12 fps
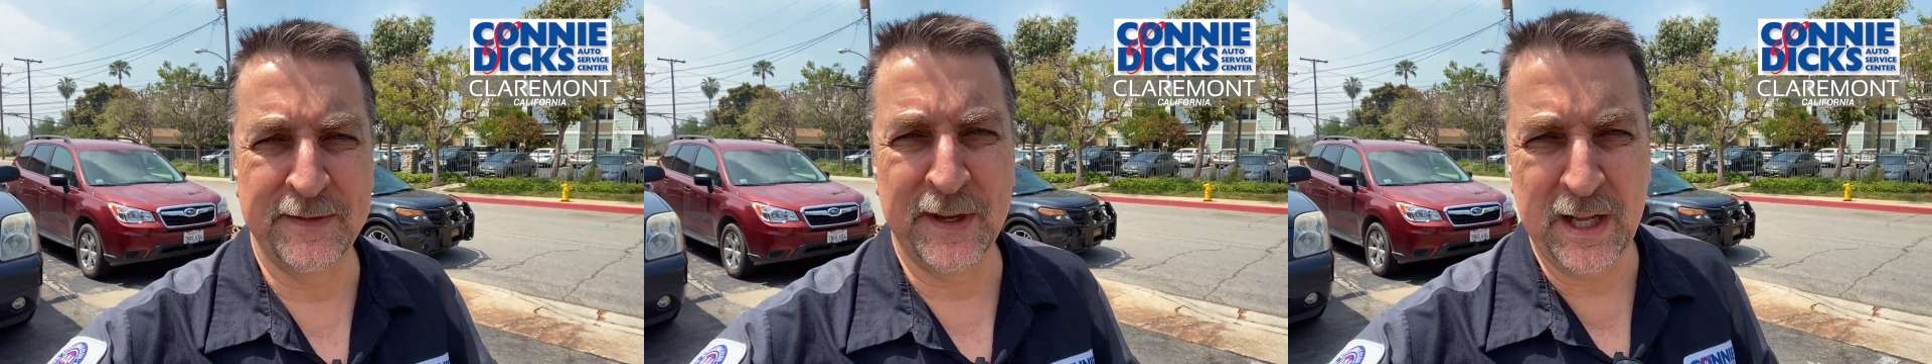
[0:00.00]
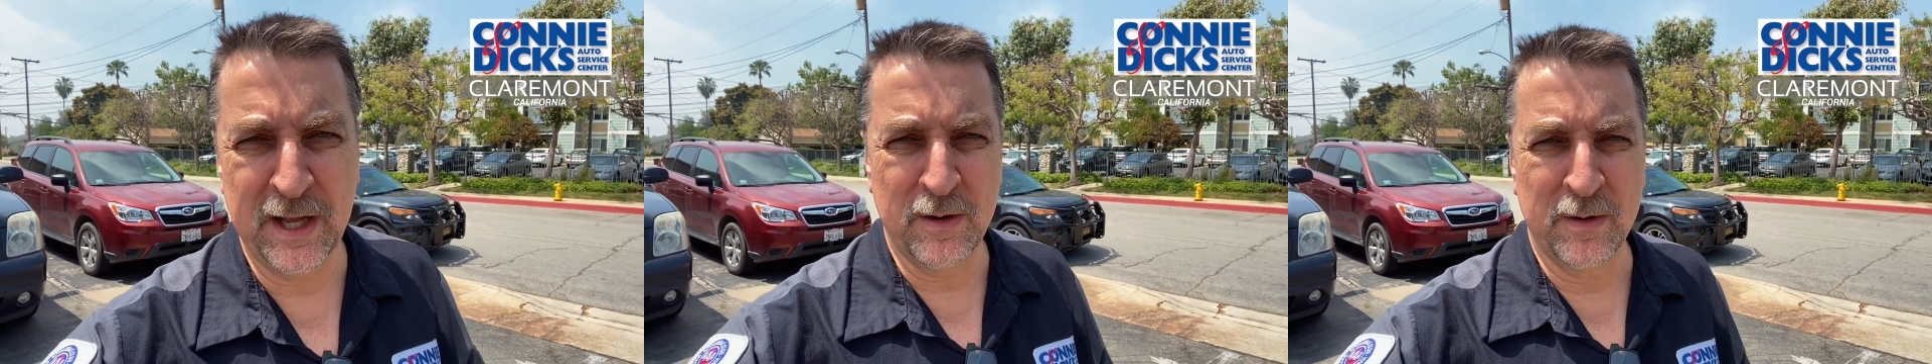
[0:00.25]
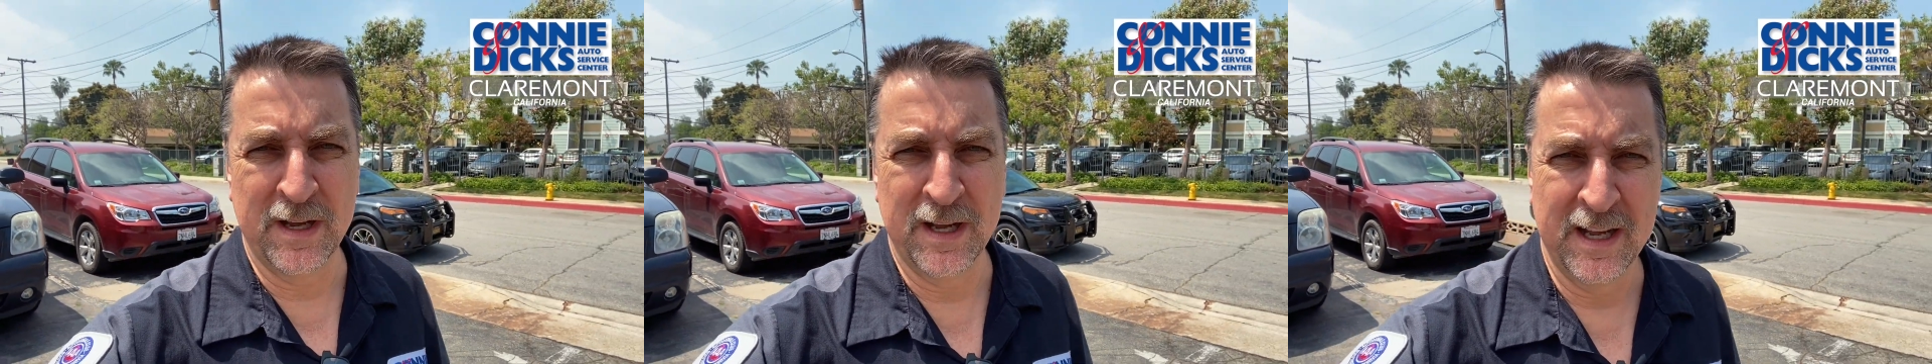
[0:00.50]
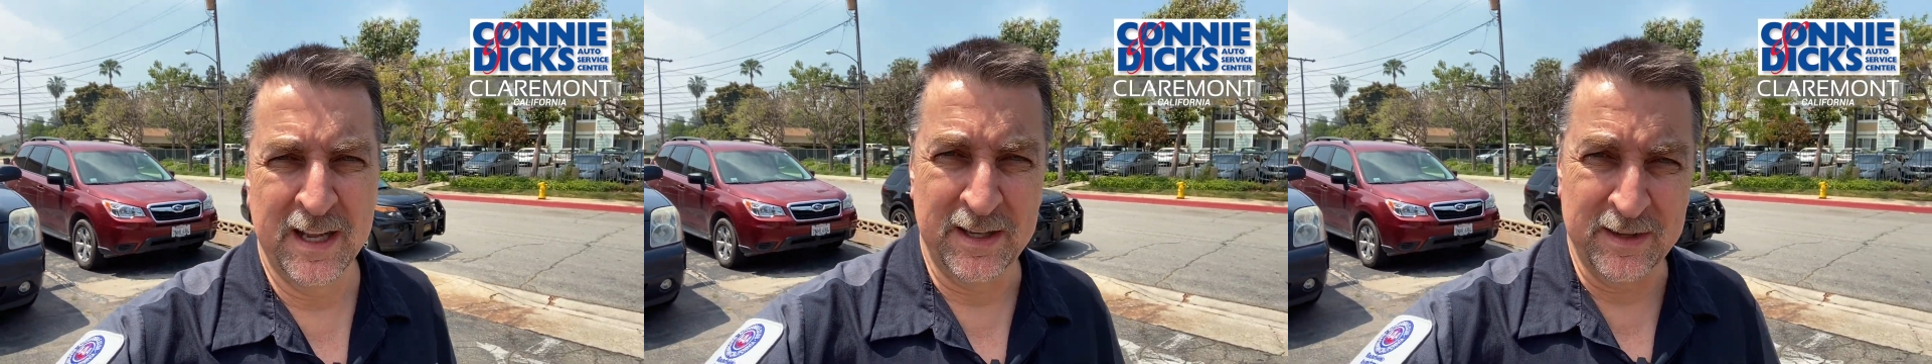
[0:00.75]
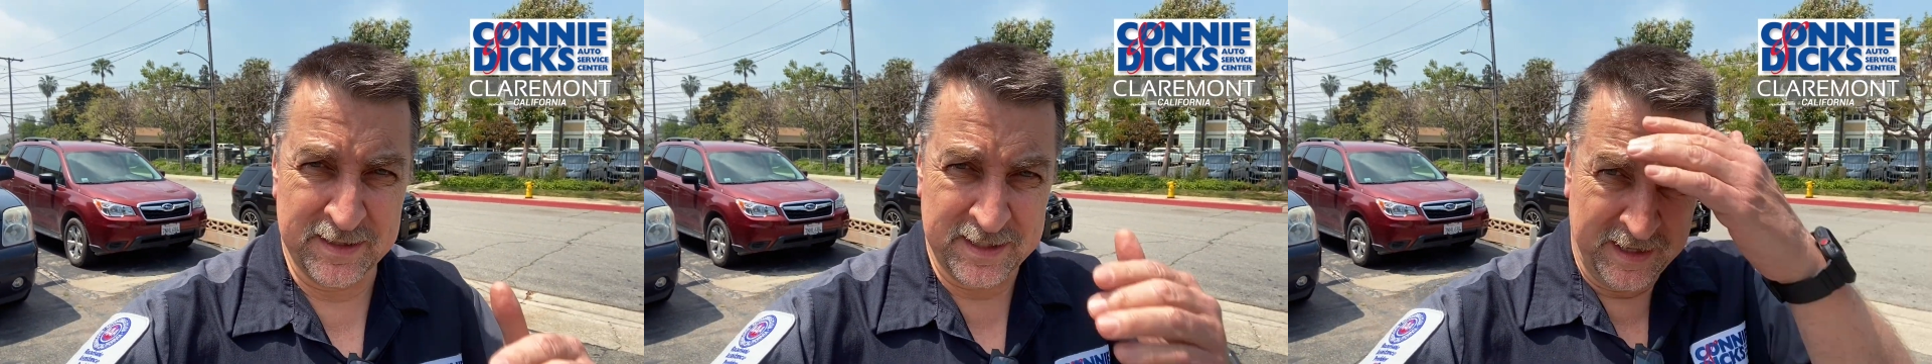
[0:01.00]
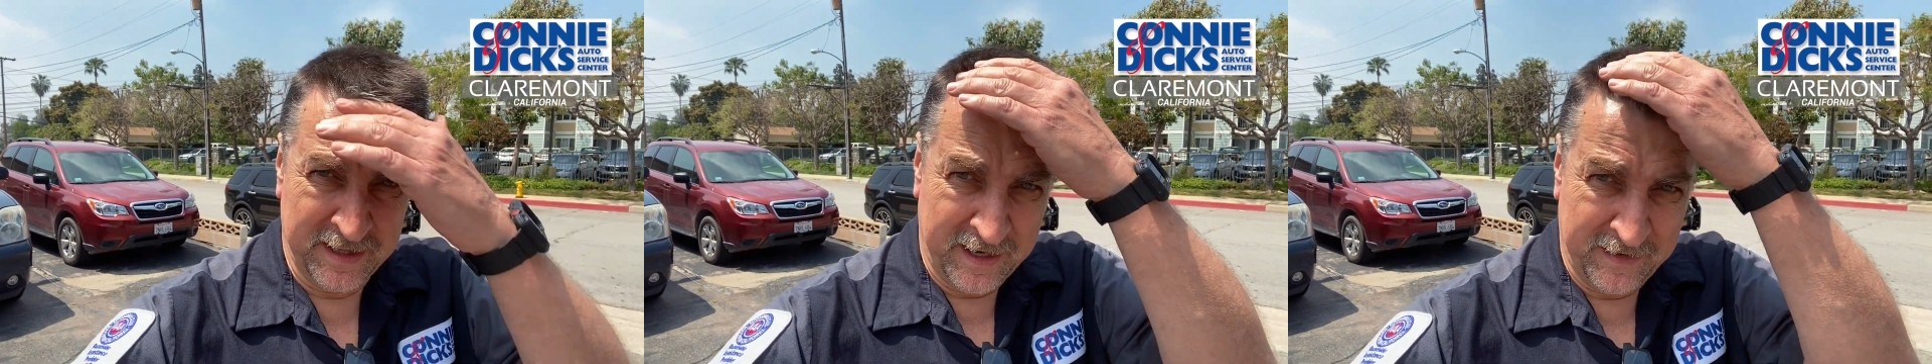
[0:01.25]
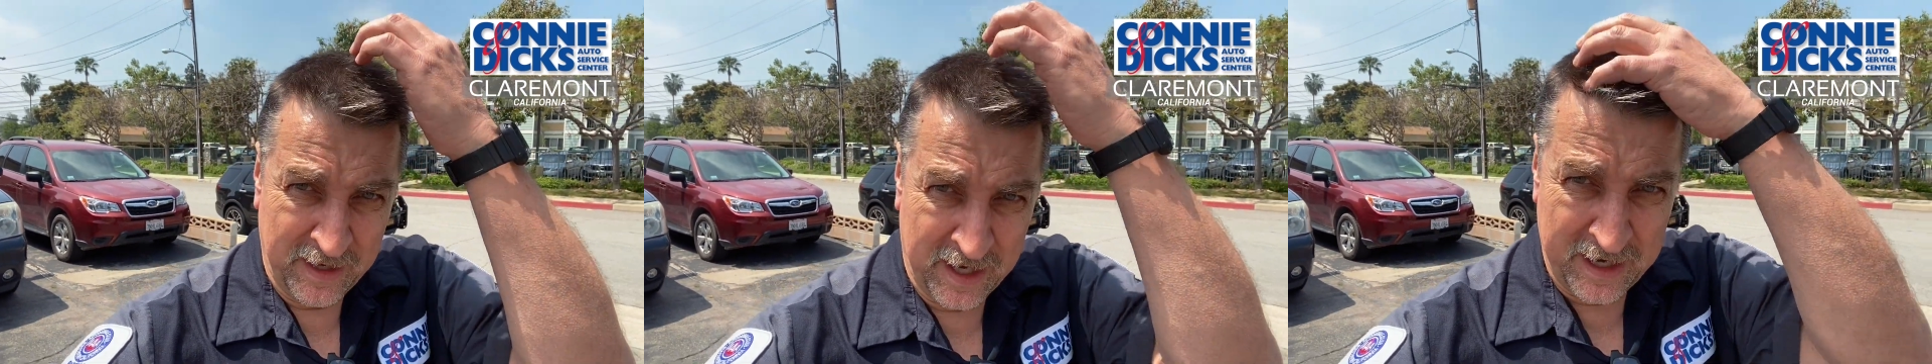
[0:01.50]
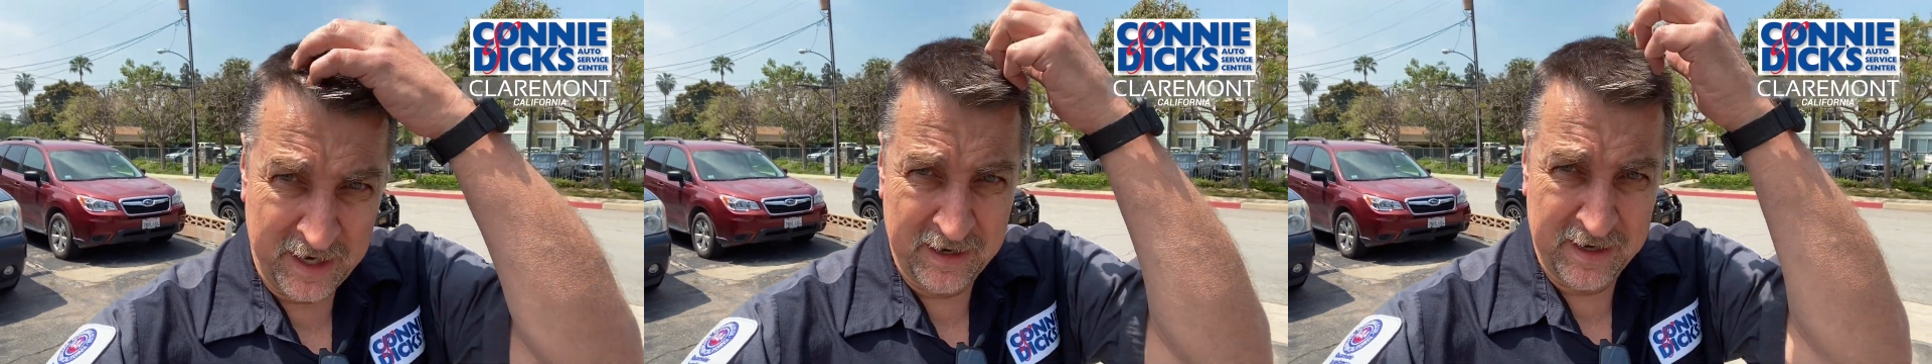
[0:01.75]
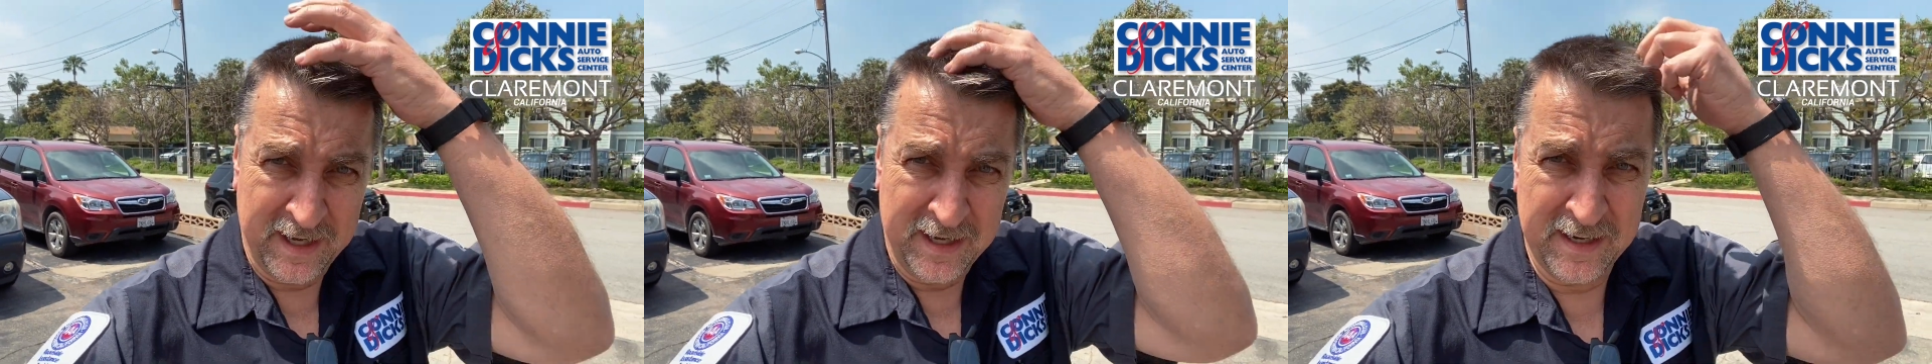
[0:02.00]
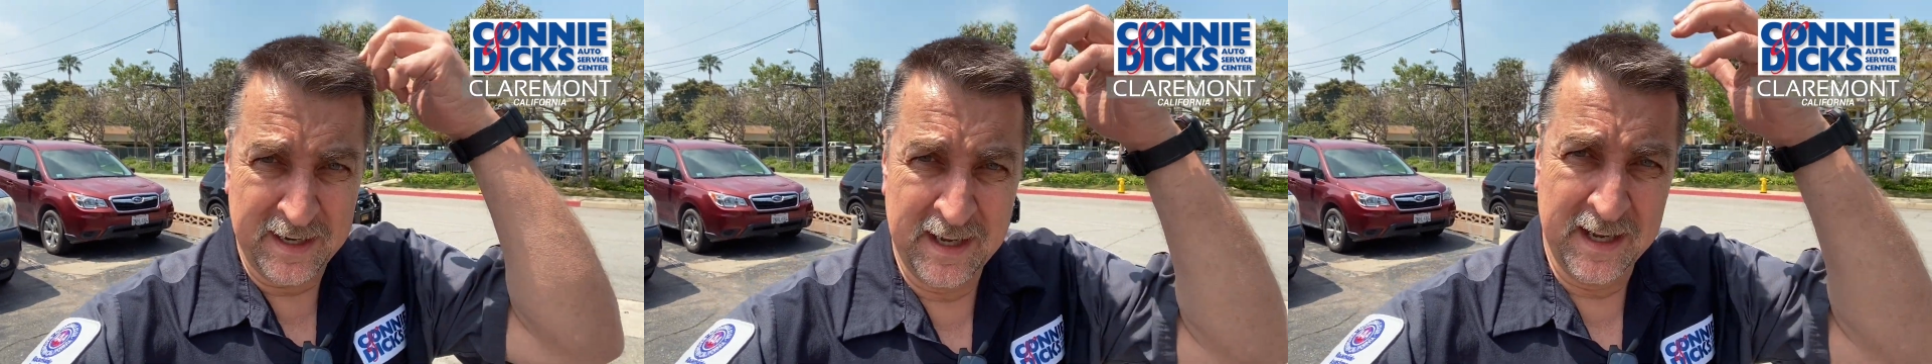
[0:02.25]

video, you'll see that I've got a haircut.